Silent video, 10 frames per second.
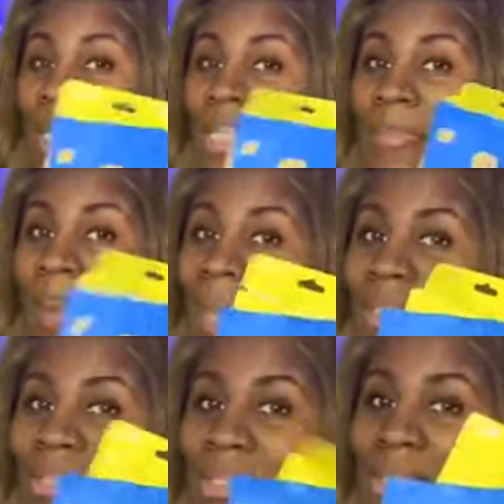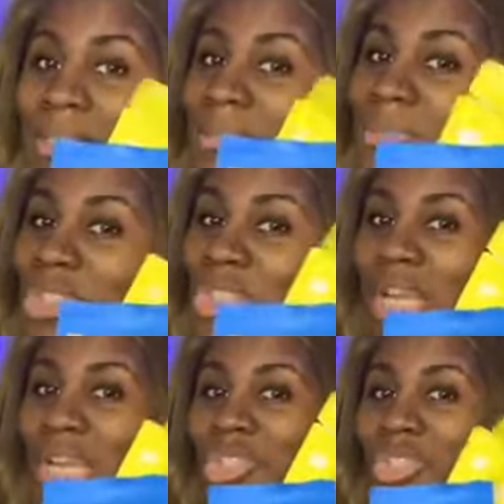These patches will
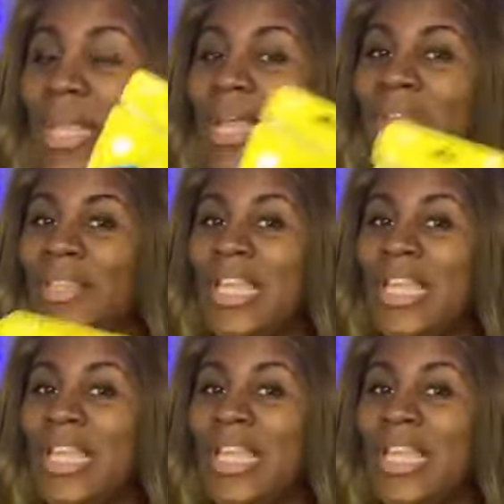change your life.